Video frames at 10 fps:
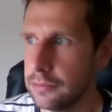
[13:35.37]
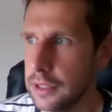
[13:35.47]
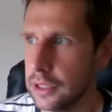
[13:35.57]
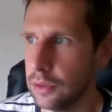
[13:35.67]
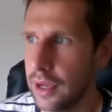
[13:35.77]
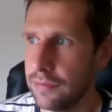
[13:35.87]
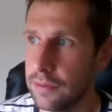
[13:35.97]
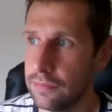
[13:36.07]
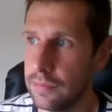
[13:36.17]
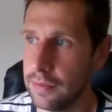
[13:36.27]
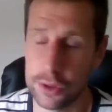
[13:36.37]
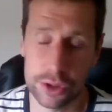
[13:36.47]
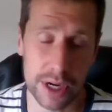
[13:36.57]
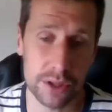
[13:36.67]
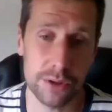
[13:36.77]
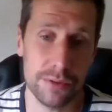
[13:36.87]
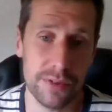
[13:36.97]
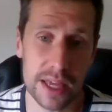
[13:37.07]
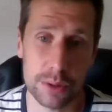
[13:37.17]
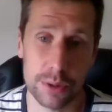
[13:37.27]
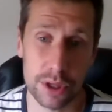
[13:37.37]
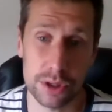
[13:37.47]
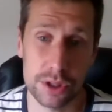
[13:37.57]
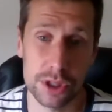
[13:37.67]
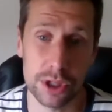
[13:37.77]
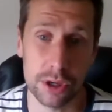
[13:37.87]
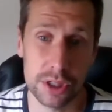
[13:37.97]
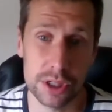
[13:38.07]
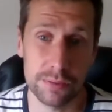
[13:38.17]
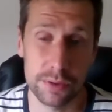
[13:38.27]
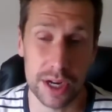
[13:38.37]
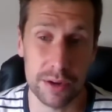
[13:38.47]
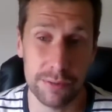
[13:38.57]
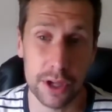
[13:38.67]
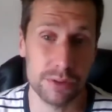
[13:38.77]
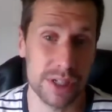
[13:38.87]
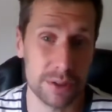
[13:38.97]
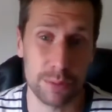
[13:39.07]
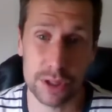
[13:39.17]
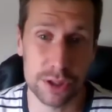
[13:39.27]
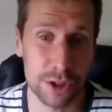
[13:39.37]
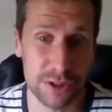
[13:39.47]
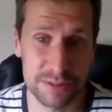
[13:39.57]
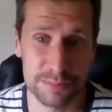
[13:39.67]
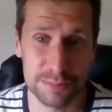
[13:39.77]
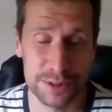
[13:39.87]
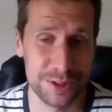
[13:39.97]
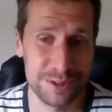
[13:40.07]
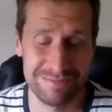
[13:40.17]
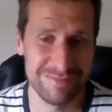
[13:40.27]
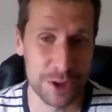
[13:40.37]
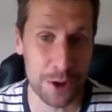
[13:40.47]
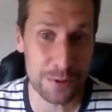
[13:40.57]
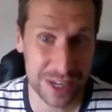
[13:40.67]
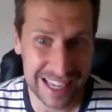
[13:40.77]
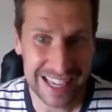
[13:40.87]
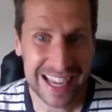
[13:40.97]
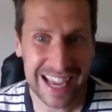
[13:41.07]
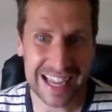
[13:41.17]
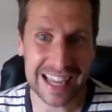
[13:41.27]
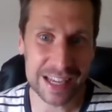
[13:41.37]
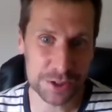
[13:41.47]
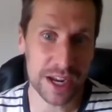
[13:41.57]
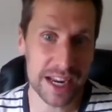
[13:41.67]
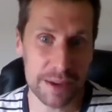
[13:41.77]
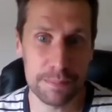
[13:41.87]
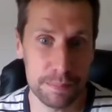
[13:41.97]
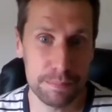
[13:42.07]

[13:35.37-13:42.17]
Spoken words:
you know, if you're trying to do faith without the church, if you're trying to follow Jesus without the church, try to